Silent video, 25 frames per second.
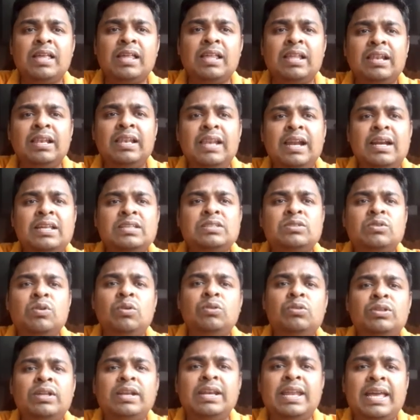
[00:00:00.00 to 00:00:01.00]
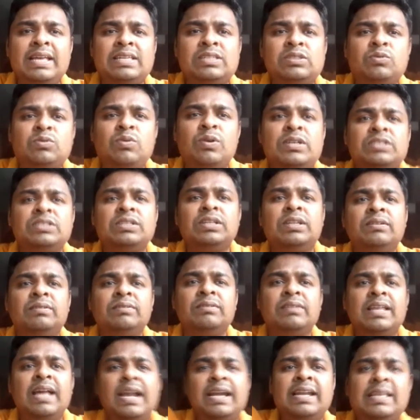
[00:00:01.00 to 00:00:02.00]
Let us go to the next question,
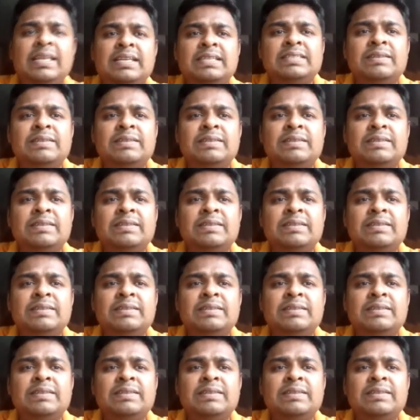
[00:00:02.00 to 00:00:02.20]
that is